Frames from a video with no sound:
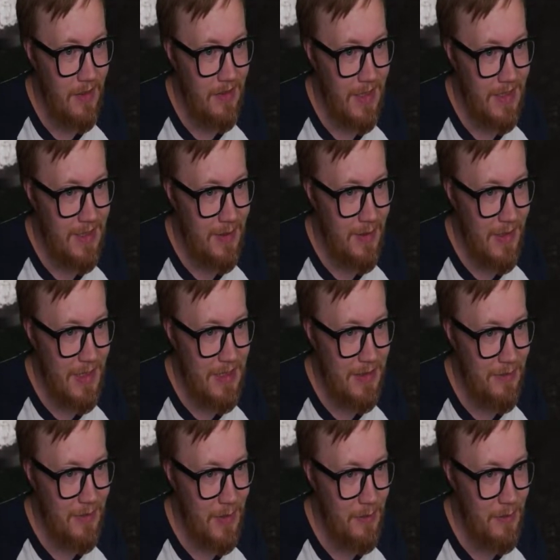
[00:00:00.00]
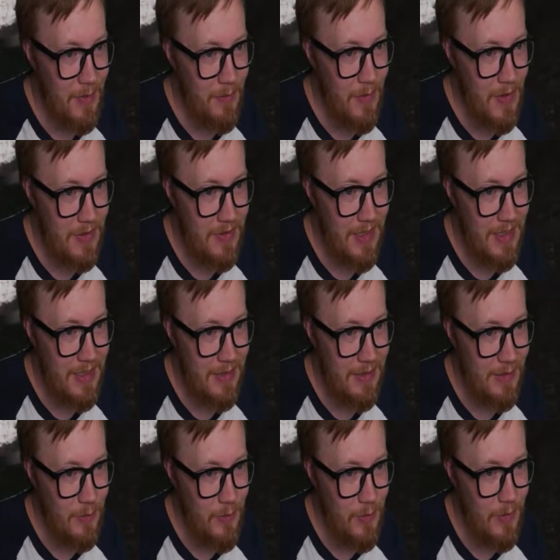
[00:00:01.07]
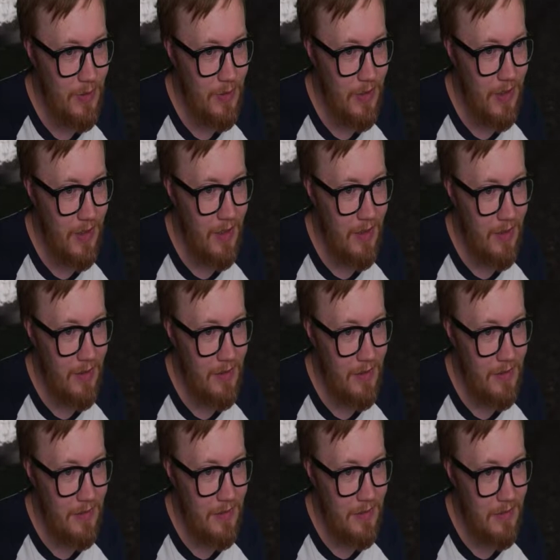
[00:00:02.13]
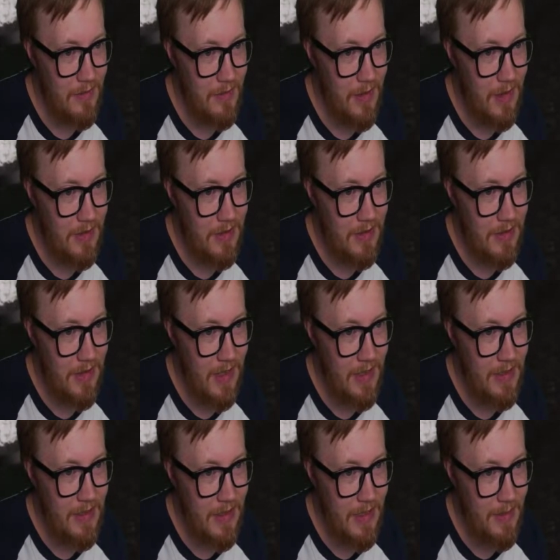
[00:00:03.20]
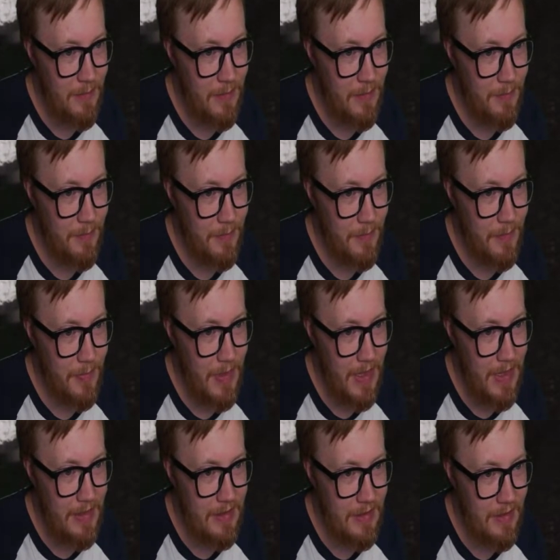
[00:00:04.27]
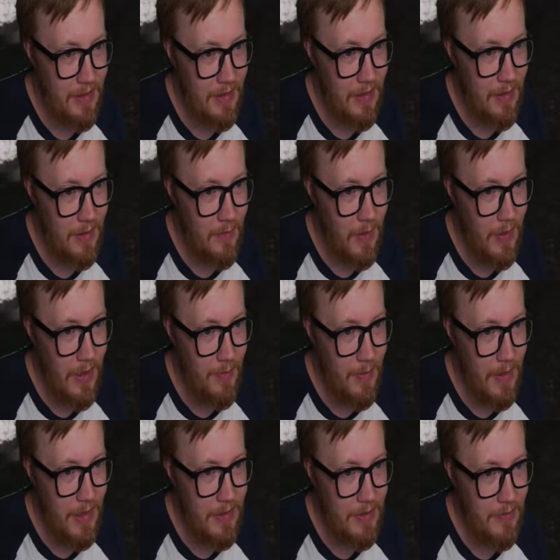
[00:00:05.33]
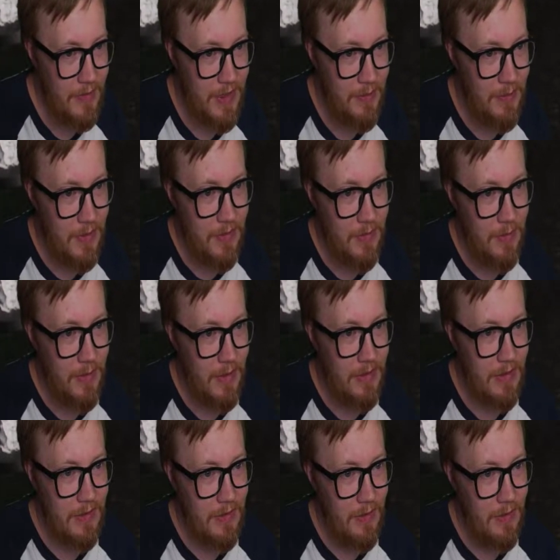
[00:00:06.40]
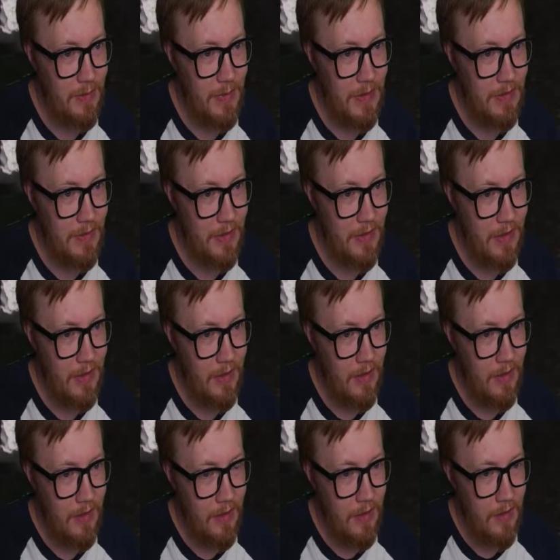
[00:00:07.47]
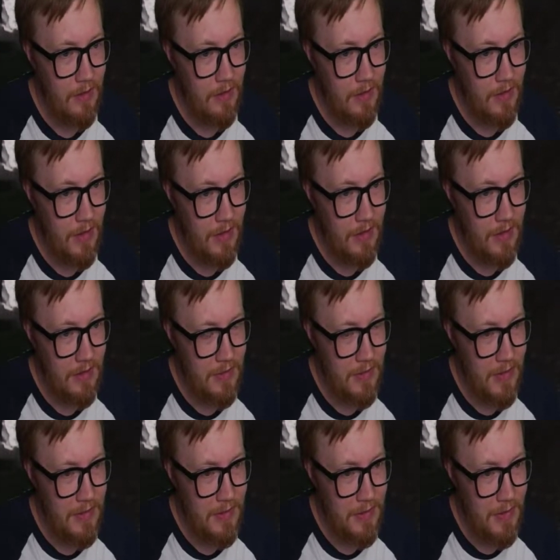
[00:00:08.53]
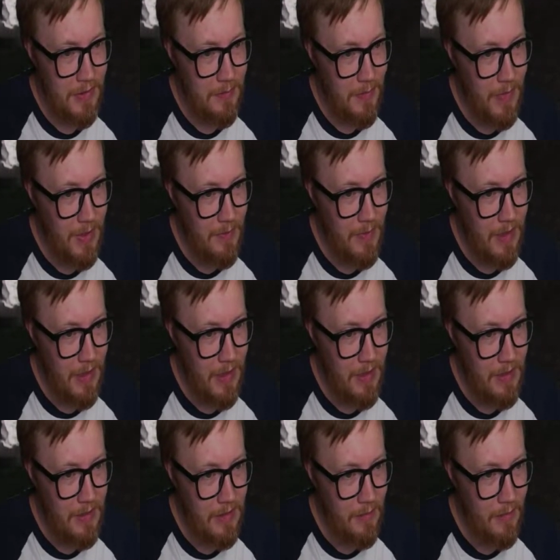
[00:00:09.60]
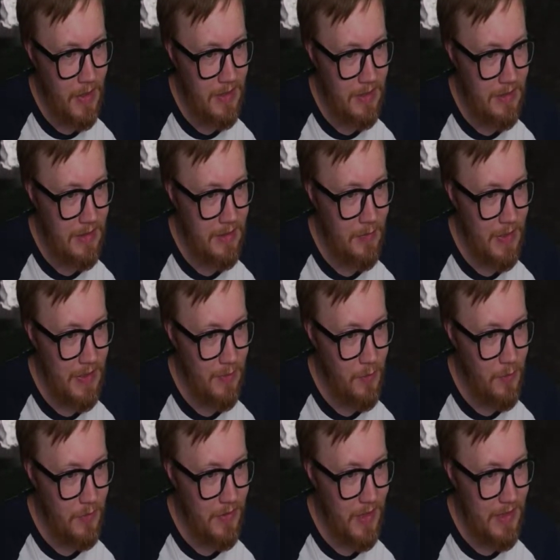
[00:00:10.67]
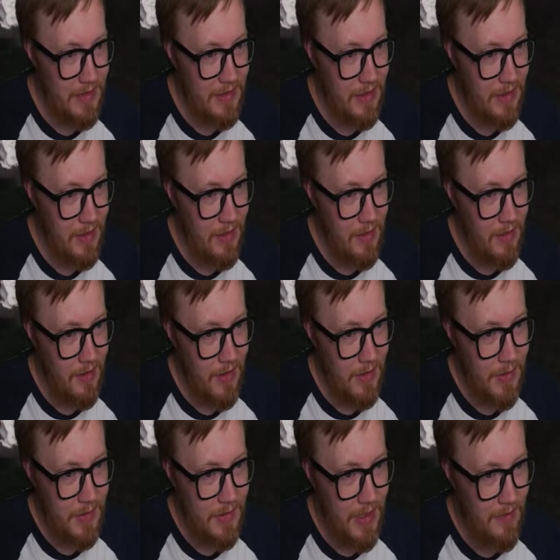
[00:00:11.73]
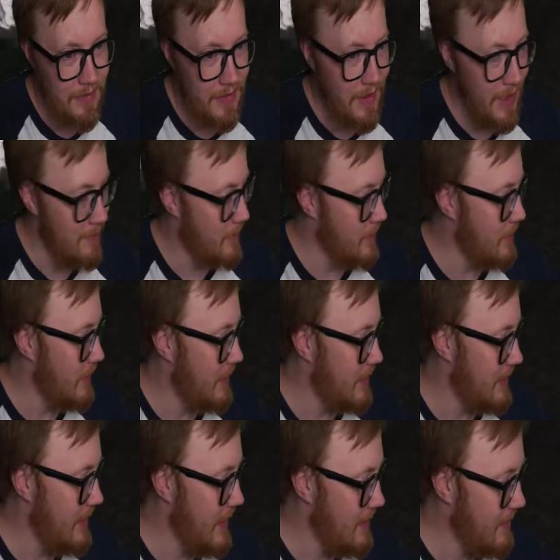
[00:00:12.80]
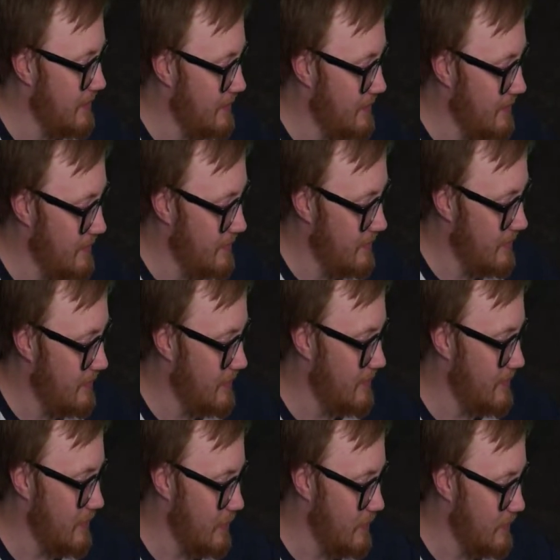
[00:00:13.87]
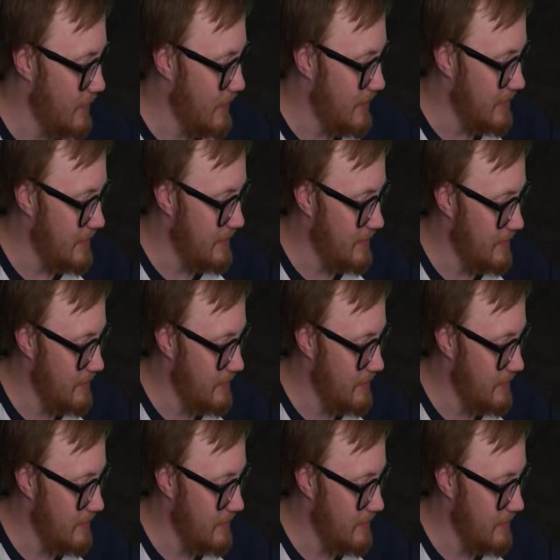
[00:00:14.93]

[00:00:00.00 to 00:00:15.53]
That's a collection from Bus Station. Ooh. All at night I placed Warhammer Age of Sigmar Stormcast Eternal Manager. The night in Caesar. Maybe I made it this week. Ooh, nice. Just have the time to do it. Yeah. Go for it.